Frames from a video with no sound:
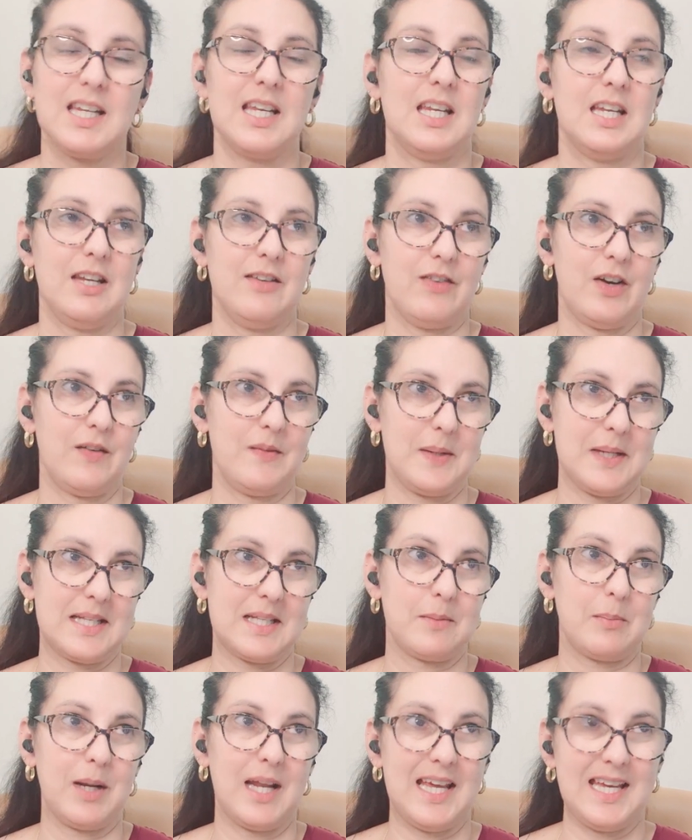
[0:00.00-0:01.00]
and if I'm
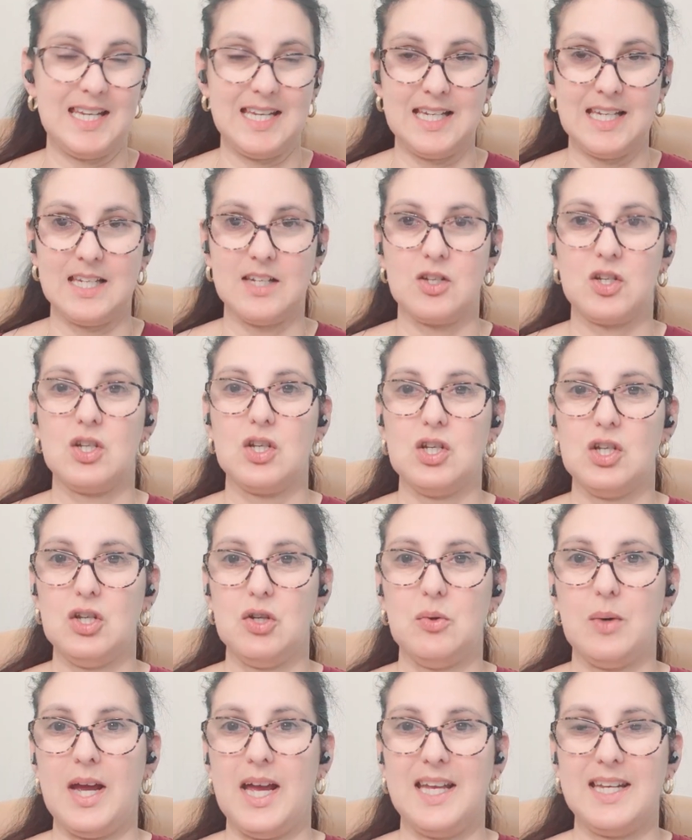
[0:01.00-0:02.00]
explaining it to
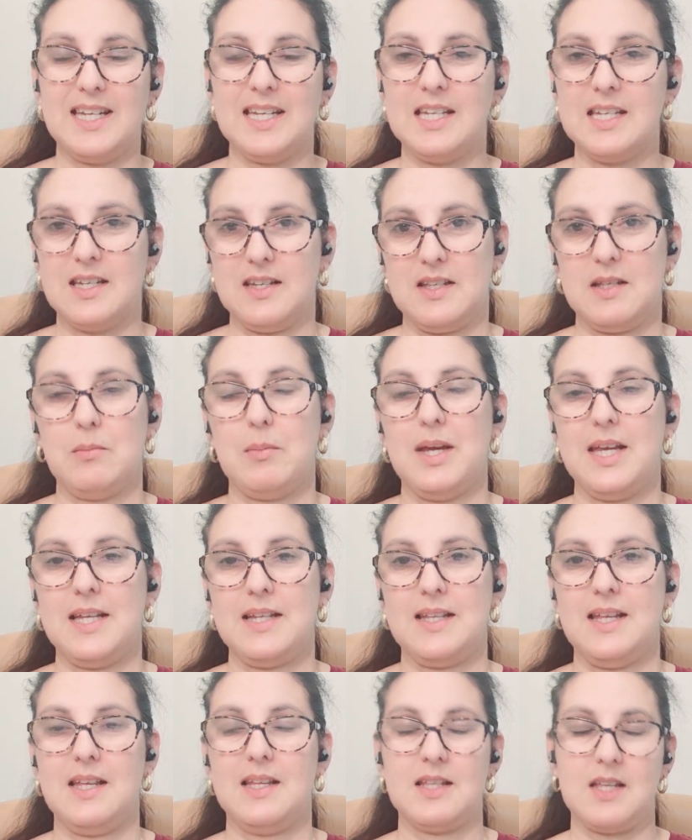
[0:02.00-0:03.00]
you and it doesn't make
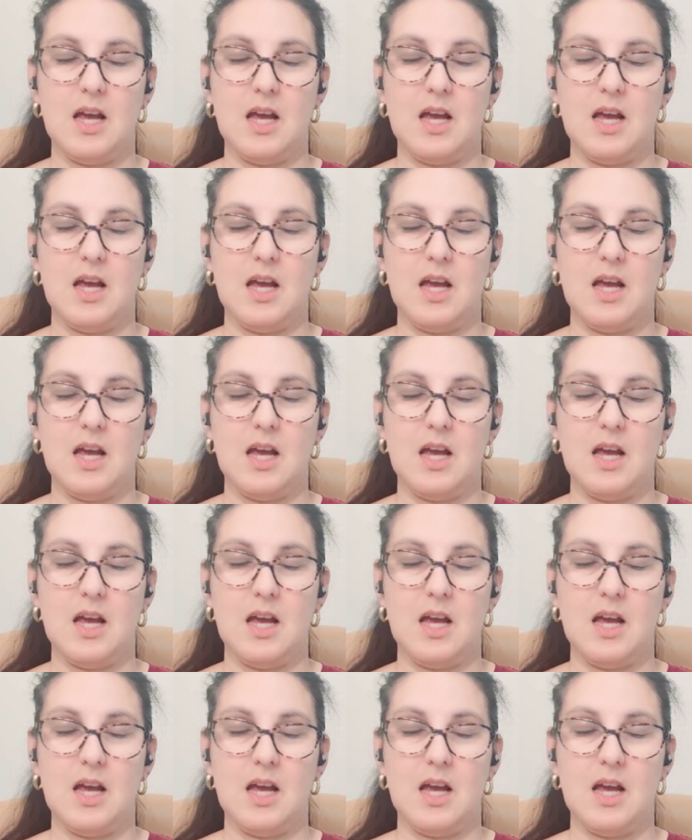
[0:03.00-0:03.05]
sense,